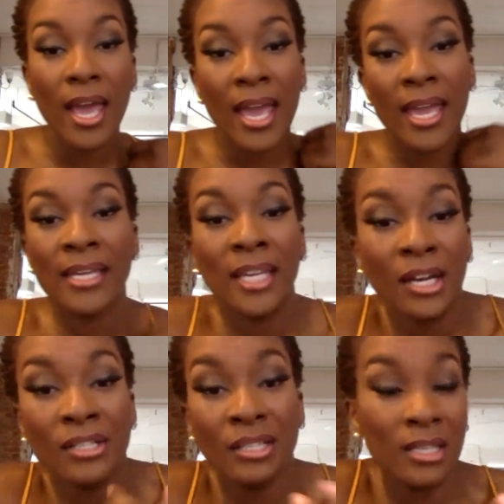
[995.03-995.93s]
And
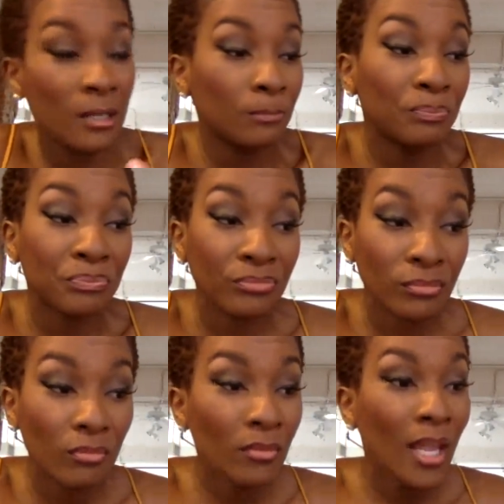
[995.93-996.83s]
here's the deal.
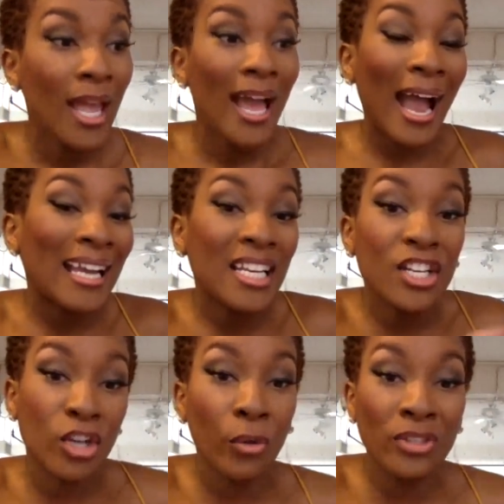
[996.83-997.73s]
I
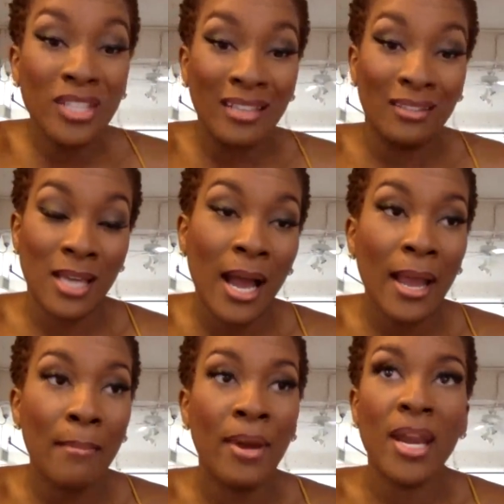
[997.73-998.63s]
didn't know this at the
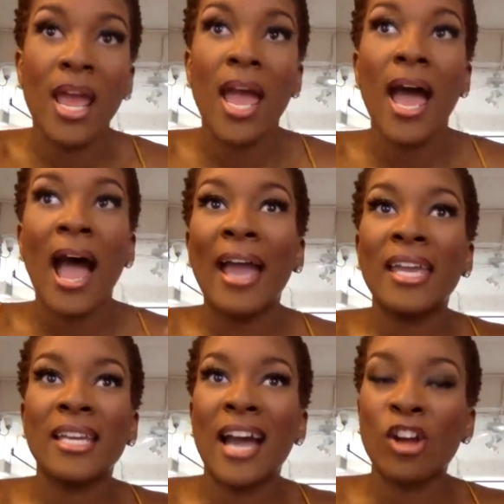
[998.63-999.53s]
time, but I
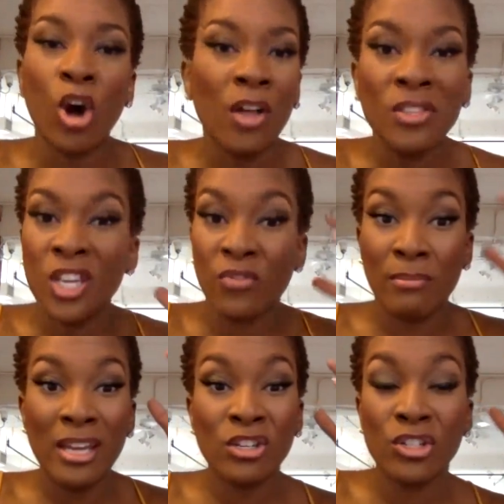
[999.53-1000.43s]
had got all this
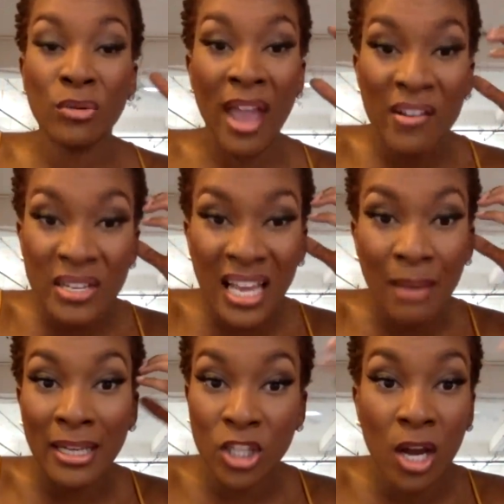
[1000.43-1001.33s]
information. So every
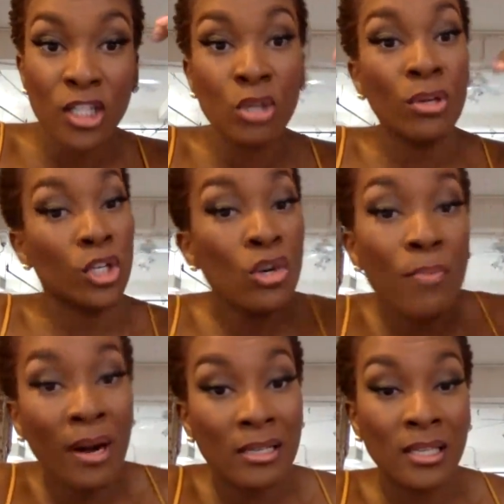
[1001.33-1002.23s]
time I talked to a new
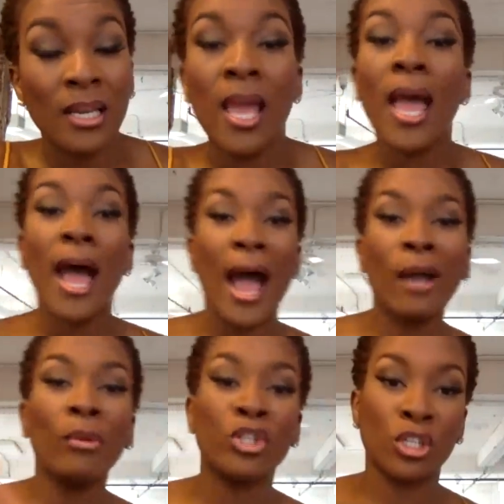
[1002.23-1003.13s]
person,
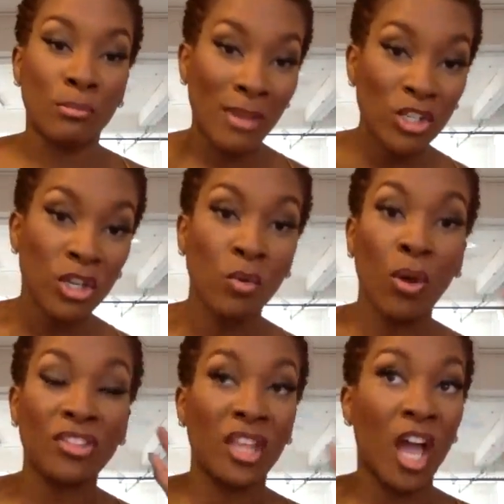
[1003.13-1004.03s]
I would just mention
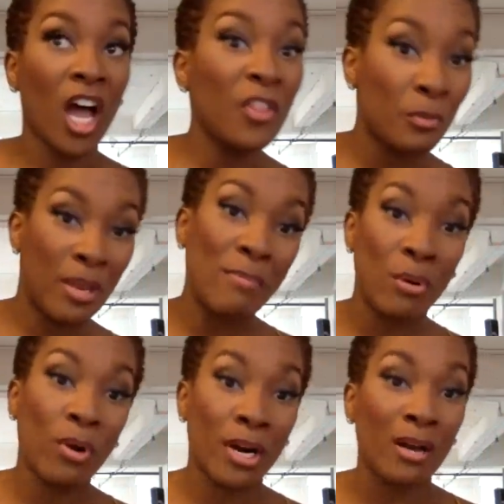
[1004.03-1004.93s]
what the other
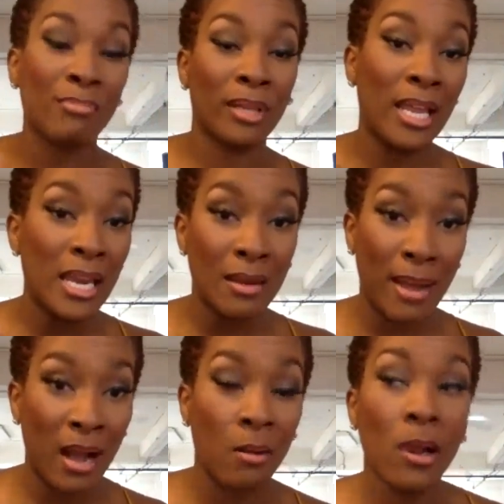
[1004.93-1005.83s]
people were complaining
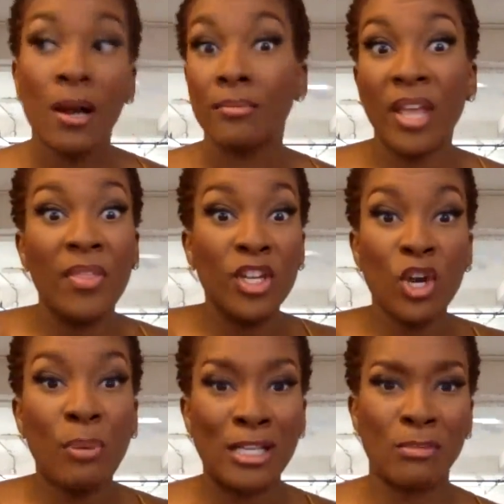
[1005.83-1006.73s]
about. And the
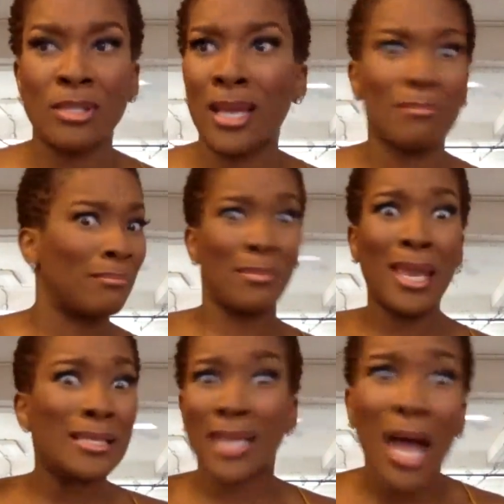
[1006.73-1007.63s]
new person was like,
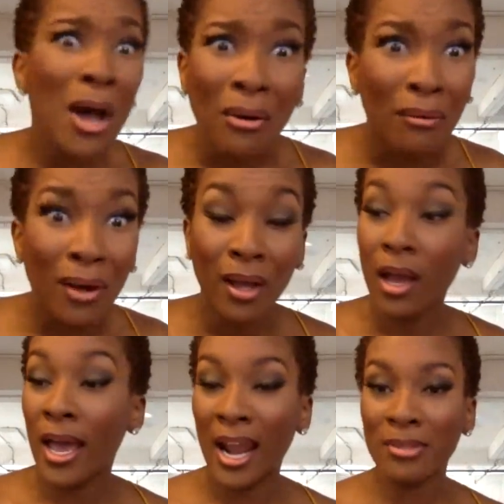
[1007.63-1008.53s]
me too.
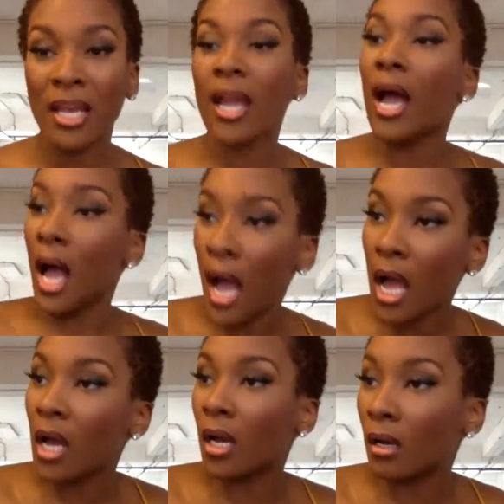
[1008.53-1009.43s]
And I was like,
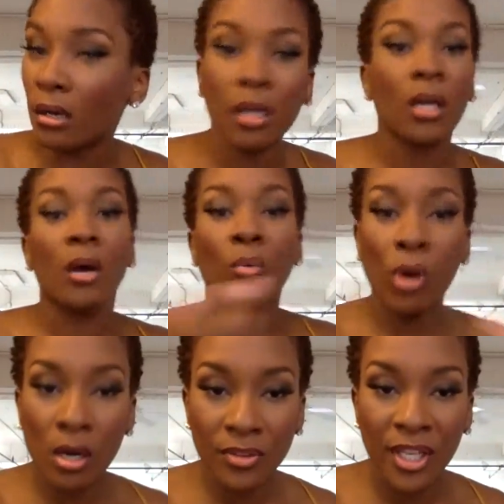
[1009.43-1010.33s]
oh,
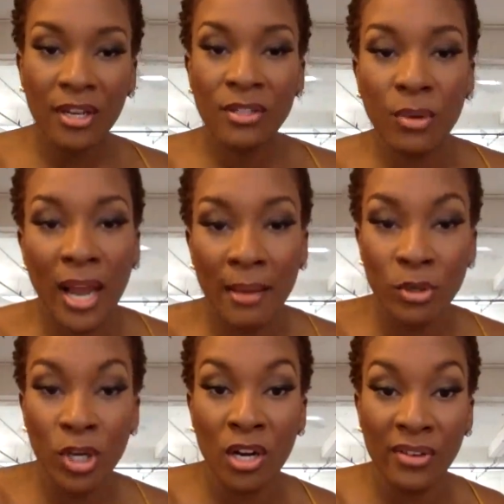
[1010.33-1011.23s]
well, here's what I'm
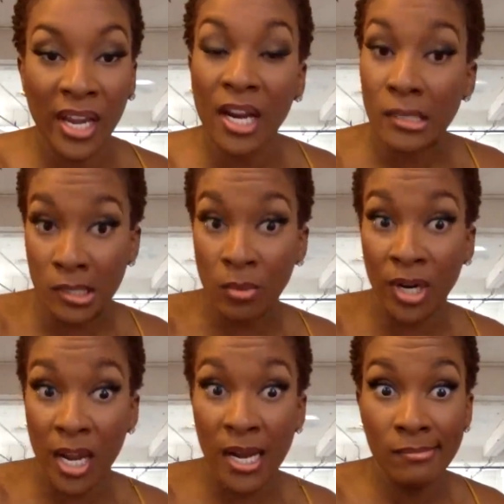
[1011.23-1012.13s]
doing over here. Do you want
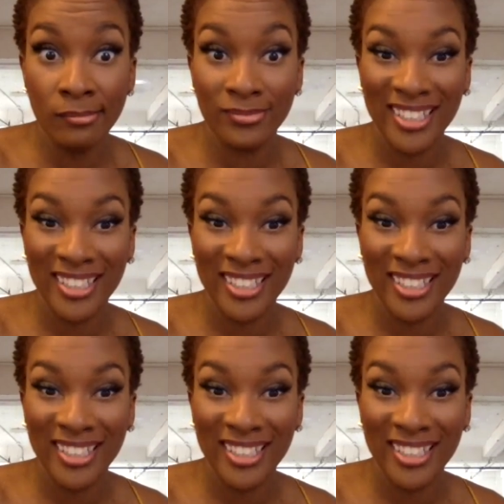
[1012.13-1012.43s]
to come?